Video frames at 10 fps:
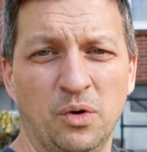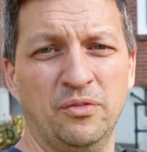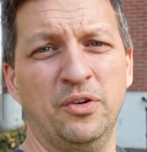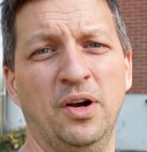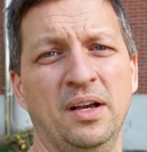What
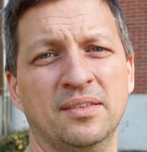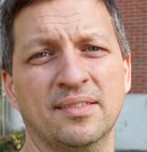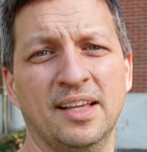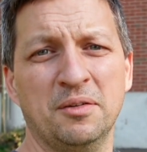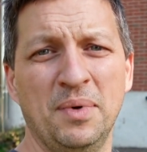if your house
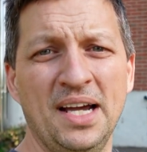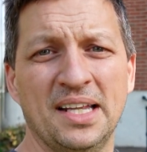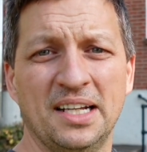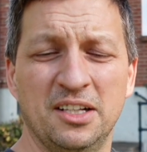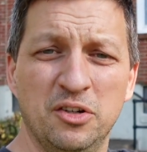is like
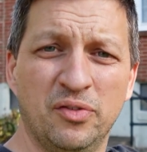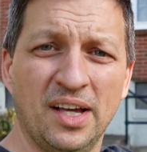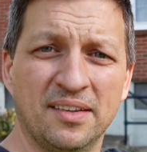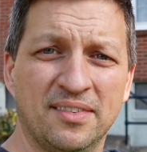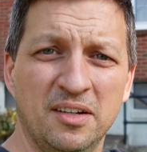mine and you've
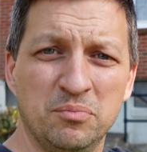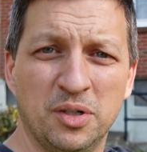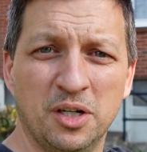got a sump